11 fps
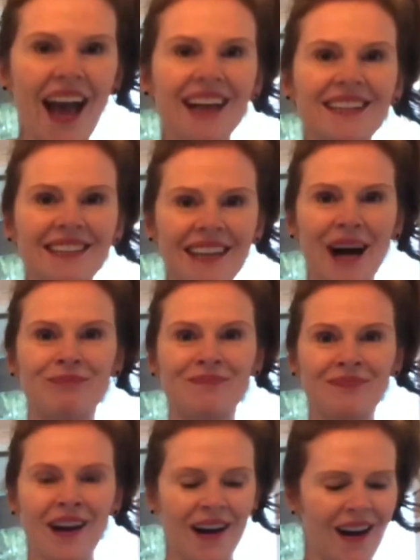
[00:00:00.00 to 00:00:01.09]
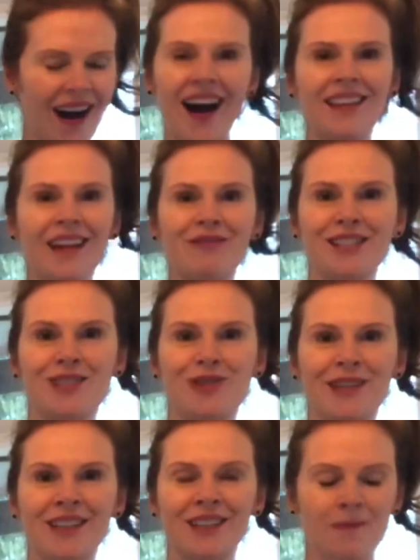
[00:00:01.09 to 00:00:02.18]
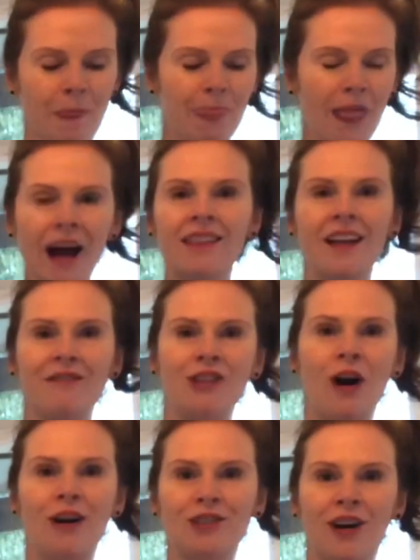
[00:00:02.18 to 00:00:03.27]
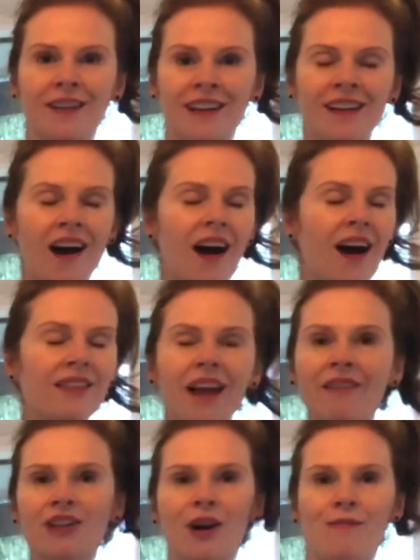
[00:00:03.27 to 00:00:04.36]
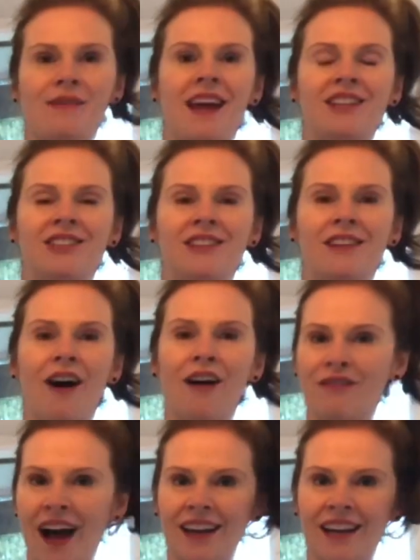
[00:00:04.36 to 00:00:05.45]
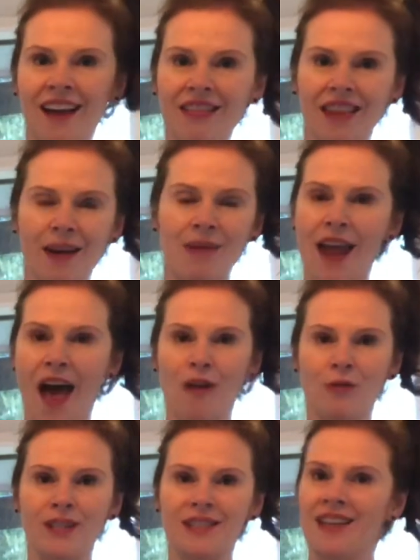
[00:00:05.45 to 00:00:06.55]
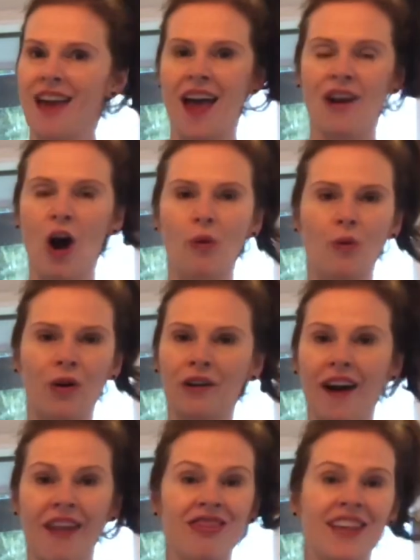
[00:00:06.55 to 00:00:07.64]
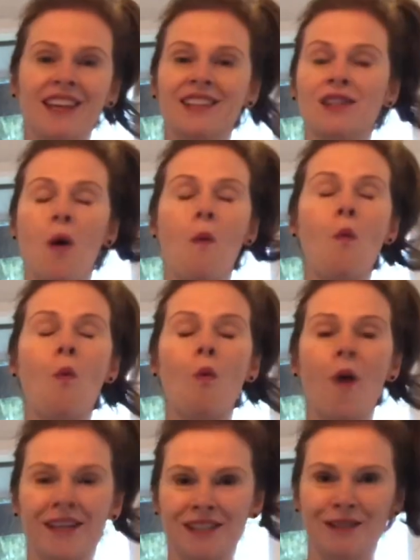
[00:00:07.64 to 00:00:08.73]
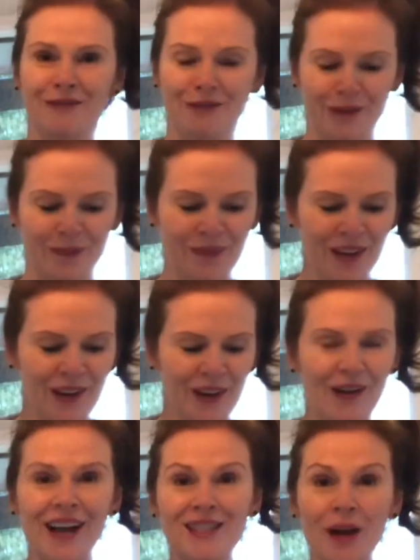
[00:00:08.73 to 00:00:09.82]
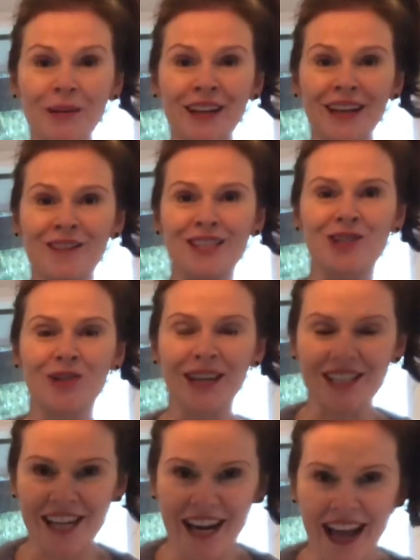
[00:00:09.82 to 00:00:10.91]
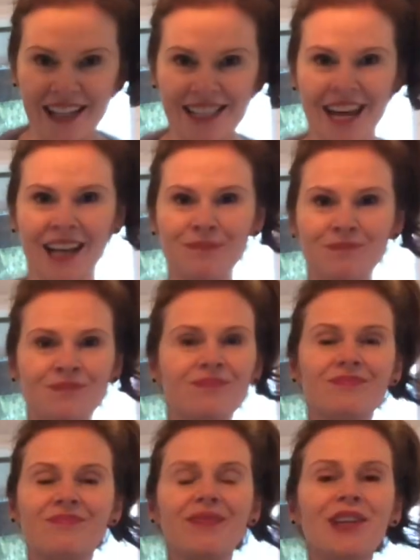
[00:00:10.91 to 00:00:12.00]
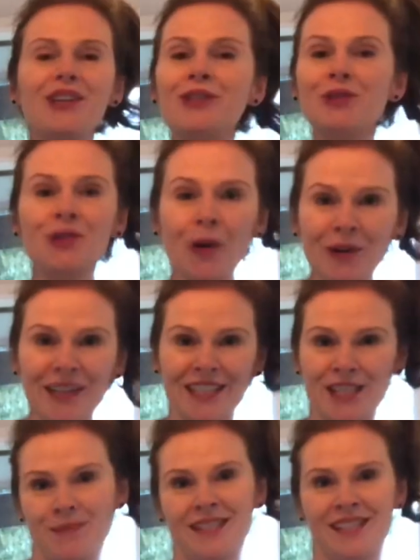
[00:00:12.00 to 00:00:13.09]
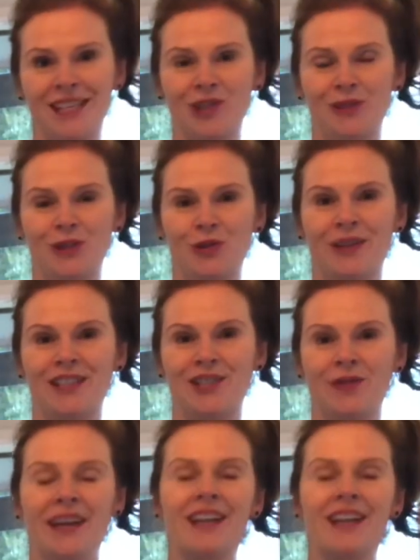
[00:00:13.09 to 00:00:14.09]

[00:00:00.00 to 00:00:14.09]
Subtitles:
Yum. I love this drink. I love the hot toddy. Love the combination of honey, lemon, and whiskey and hot water. I think it's wonderful. Right, so I'm going to give this drink a 10 out of 10. You don't need to be sick to enjoy this drink.